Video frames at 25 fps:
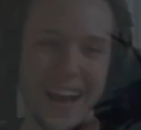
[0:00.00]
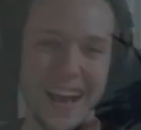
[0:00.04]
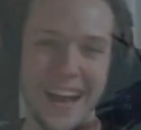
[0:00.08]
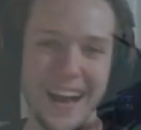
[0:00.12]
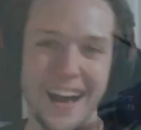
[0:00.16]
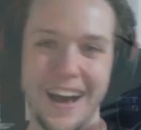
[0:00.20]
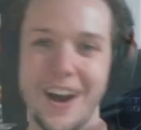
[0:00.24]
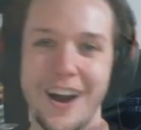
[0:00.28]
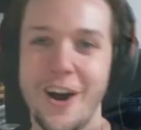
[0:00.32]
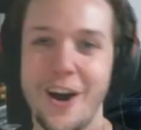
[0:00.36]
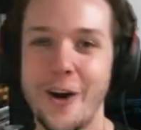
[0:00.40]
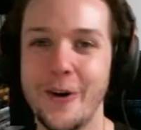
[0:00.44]

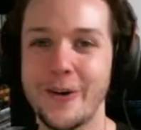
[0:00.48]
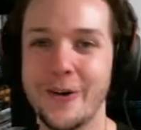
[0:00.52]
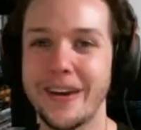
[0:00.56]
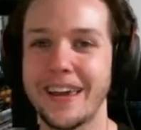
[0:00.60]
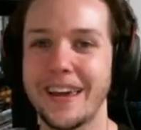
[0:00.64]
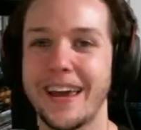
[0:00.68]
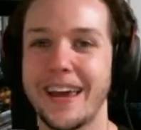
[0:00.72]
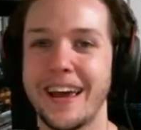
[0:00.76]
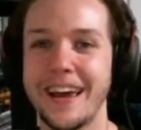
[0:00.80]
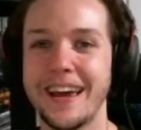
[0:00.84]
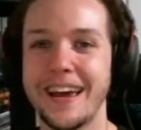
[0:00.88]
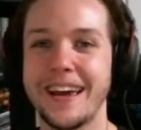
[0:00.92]

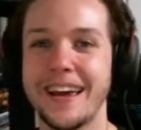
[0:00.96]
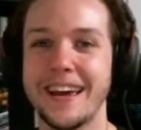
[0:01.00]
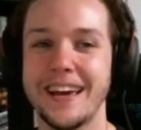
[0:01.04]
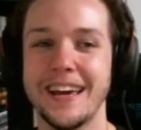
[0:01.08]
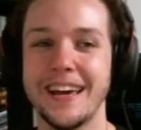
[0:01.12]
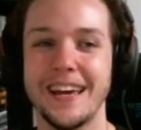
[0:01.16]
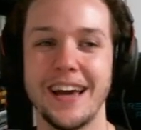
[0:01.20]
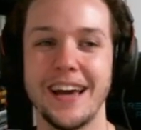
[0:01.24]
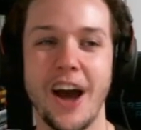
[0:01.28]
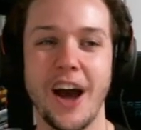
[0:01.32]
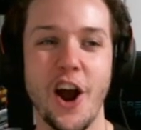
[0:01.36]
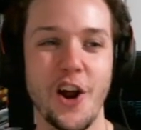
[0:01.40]

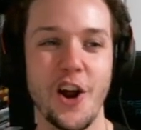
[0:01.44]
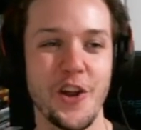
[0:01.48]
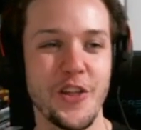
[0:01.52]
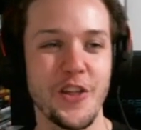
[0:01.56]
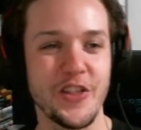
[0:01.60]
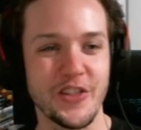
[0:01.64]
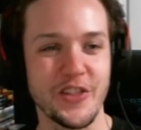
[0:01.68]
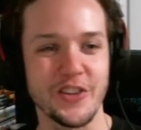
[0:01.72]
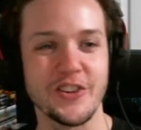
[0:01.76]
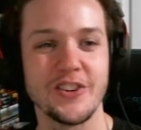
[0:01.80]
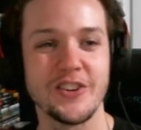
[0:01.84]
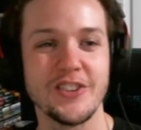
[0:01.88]
Okay, our
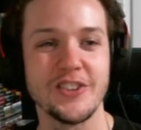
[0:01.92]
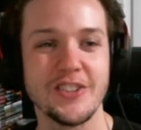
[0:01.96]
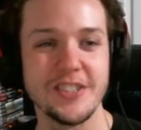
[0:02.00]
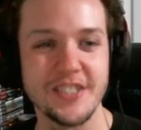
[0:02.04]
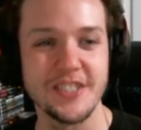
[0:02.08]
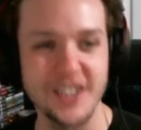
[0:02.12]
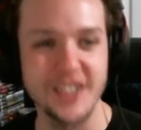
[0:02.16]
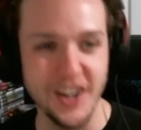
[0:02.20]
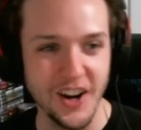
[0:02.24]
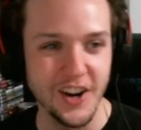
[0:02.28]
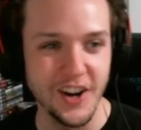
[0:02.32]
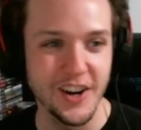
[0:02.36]
third
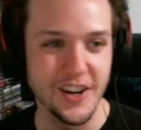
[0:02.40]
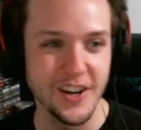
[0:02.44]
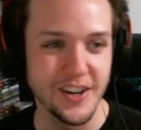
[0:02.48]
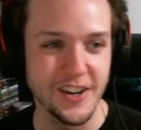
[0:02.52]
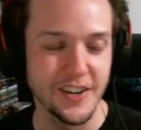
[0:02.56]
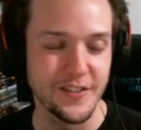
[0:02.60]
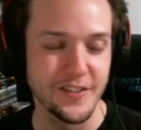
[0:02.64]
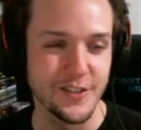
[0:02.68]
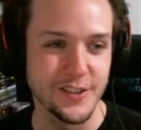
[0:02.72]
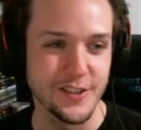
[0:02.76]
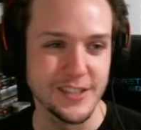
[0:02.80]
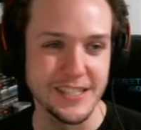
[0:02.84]
card
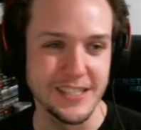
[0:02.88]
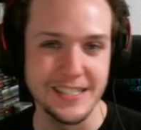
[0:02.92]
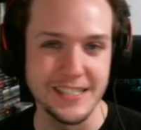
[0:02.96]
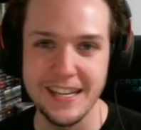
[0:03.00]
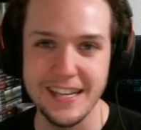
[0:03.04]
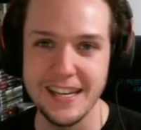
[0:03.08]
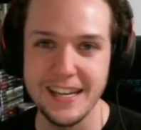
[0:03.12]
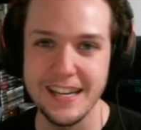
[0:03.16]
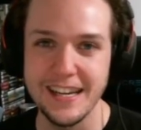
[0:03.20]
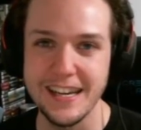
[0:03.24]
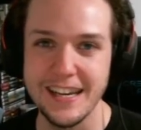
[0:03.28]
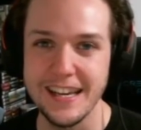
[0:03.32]
for
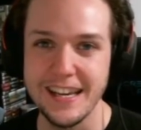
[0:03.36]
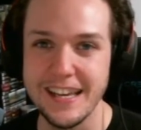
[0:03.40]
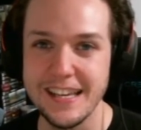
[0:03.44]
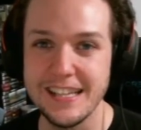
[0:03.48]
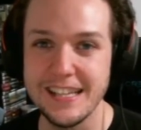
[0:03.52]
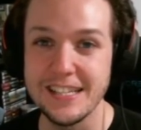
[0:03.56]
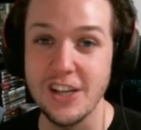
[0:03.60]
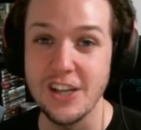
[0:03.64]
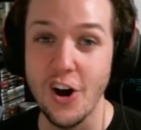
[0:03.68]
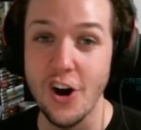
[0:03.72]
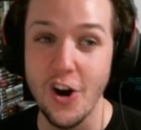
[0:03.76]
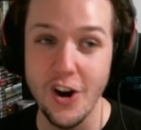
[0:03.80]
today
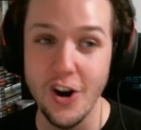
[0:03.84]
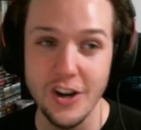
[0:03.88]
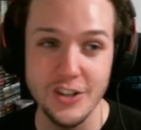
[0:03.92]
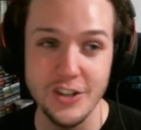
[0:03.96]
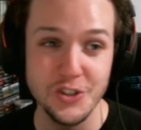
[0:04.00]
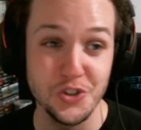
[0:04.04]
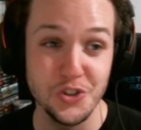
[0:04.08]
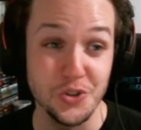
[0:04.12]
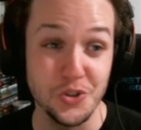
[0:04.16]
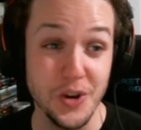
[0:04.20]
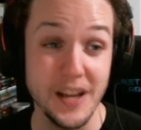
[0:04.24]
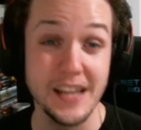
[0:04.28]
is
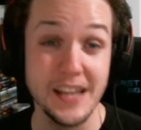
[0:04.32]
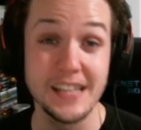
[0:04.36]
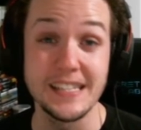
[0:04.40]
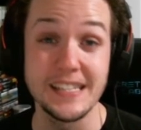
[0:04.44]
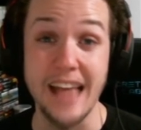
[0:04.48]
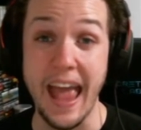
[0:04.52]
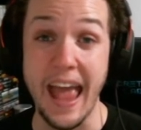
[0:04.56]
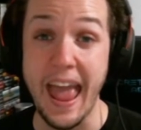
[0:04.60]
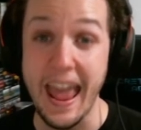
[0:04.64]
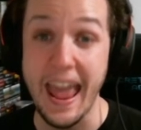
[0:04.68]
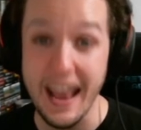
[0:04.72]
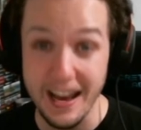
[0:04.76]
Andre's
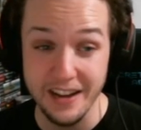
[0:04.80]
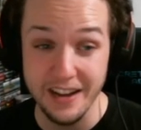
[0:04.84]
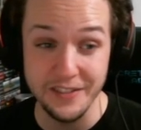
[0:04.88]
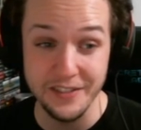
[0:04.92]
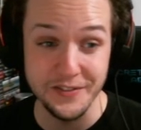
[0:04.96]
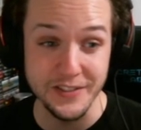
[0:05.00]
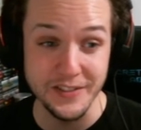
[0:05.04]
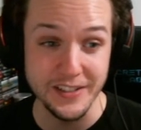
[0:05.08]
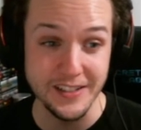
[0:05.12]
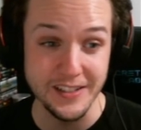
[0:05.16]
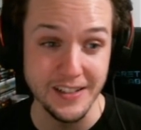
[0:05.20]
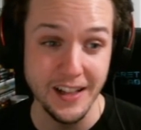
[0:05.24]

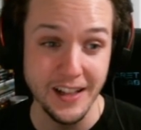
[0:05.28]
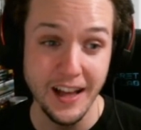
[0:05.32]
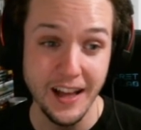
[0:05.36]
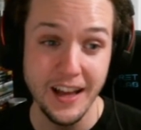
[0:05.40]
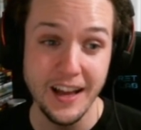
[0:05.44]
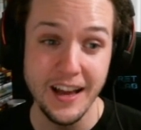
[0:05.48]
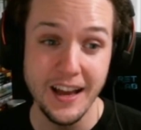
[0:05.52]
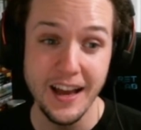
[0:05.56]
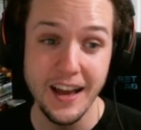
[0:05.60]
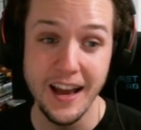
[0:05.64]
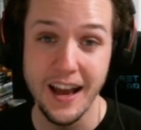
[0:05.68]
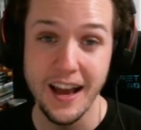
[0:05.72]
Anvil.
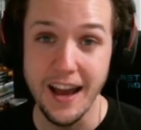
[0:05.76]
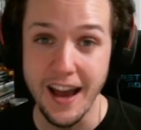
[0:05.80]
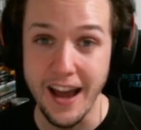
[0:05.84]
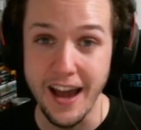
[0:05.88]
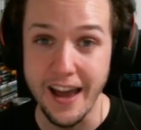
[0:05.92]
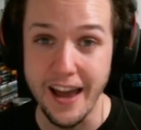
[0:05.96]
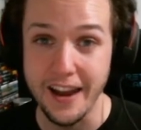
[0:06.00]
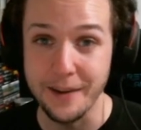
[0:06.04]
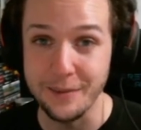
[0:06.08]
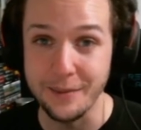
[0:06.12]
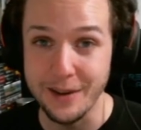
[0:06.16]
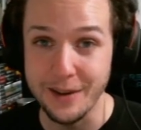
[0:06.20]

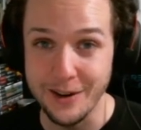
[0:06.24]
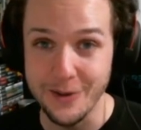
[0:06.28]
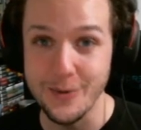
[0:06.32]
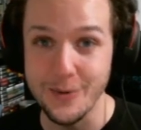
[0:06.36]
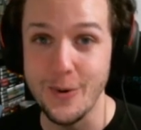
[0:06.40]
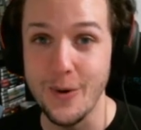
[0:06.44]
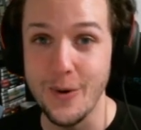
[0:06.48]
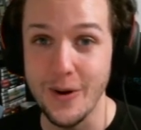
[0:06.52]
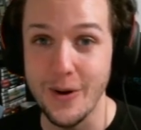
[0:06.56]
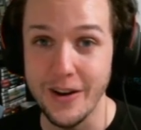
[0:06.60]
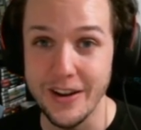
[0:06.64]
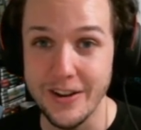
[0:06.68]
And I'm gonna
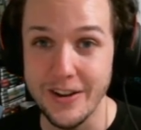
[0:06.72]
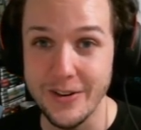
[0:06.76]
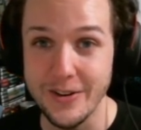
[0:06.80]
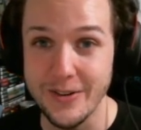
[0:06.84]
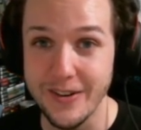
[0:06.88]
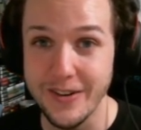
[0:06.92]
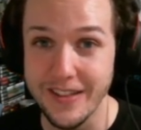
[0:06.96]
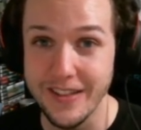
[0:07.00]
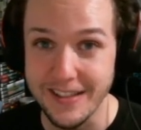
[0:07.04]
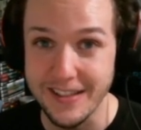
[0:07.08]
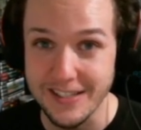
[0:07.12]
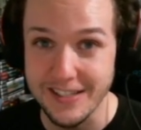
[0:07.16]
warn you,
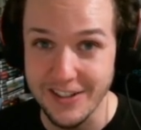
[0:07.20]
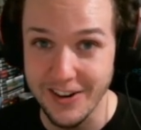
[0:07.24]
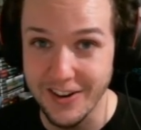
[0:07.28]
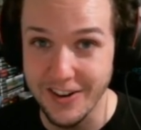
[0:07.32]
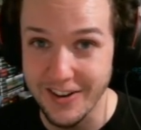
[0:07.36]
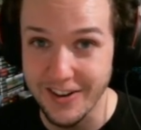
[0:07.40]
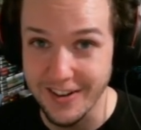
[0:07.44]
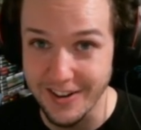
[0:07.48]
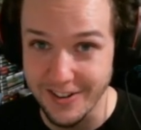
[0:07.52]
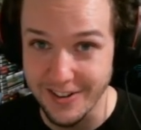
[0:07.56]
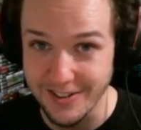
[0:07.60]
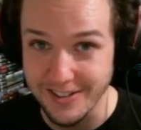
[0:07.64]
this
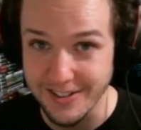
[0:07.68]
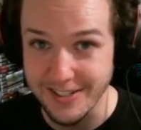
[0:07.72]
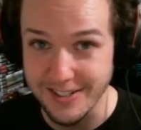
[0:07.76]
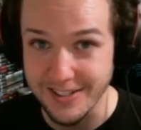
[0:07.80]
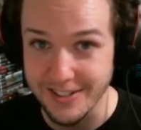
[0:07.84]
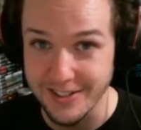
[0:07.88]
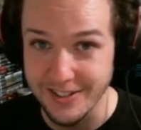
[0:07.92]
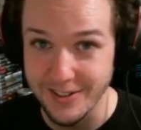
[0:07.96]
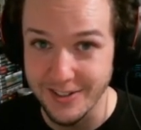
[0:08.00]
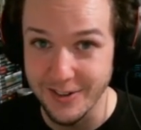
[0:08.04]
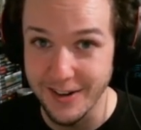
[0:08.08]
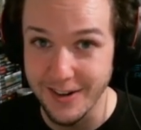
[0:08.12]
card
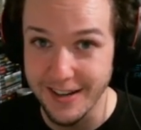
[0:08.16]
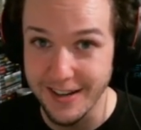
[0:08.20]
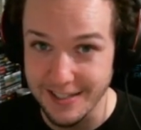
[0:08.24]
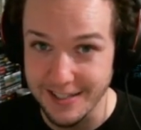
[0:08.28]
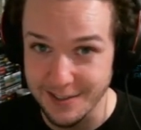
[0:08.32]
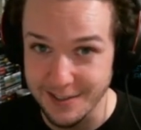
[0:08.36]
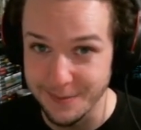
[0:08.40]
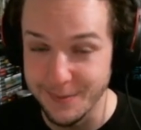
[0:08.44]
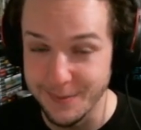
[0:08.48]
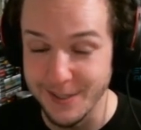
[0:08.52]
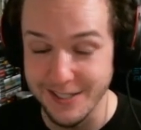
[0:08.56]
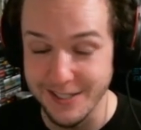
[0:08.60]
also is a
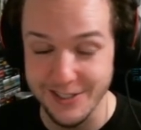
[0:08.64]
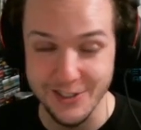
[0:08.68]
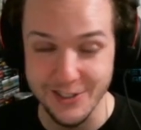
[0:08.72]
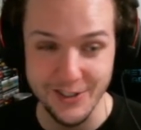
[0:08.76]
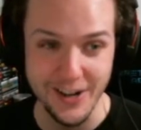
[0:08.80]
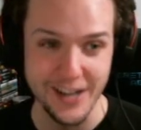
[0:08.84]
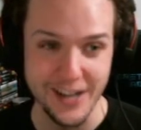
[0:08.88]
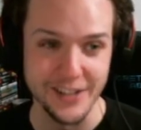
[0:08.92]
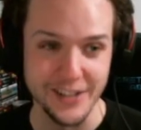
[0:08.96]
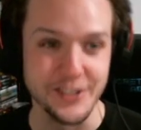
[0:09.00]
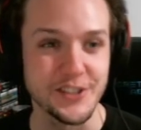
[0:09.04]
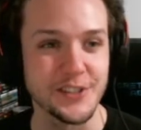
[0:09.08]
bit
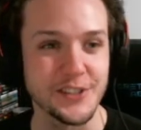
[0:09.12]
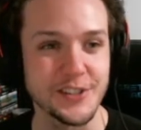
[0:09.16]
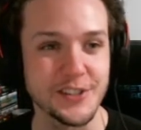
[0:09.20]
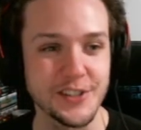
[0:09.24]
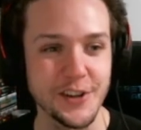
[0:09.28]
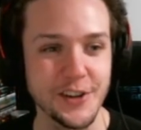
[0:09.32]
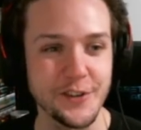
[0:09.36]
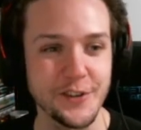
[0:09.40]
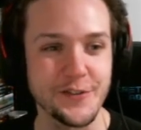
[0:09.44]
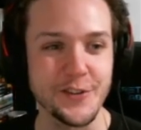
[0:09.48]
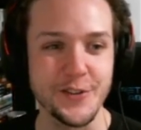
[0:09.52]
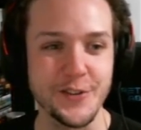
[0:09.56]
strange.
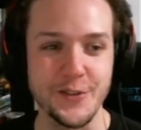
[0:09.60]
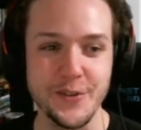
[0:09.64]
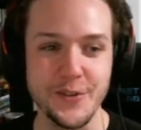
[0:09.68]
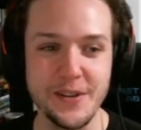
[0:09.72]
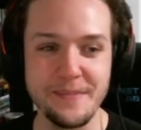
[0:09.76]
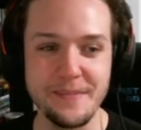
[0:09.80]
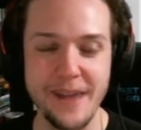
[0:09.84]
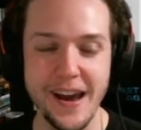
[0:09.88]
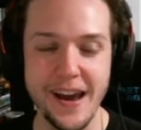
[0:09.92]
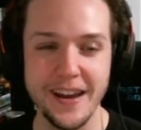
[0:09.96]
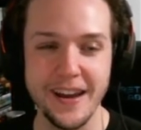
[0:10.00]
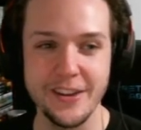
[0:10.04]
So for 3
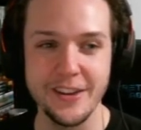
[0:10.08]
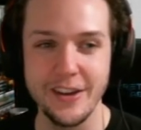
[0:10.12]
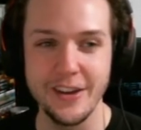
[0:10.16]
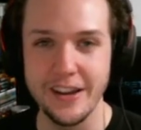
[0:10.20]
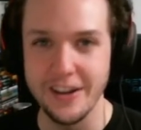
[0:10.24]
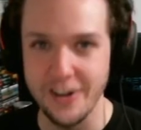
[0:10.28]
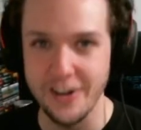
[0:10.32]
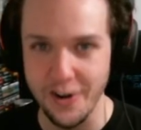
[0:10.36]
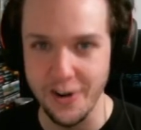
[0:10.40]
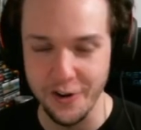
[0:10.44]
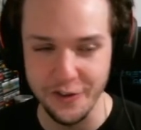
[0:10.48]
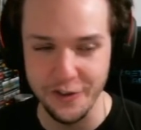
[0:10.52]
mana, you get
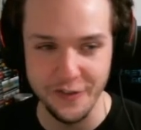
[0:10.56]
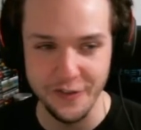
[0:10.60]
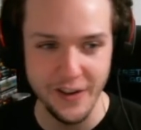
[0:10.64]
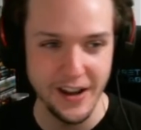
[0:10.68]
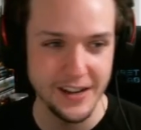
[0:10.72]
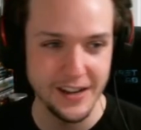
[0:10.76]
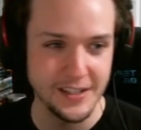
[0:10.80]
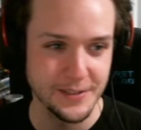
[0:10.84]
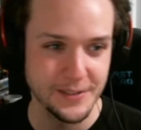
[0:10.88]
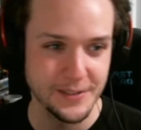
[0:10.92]
an artifact.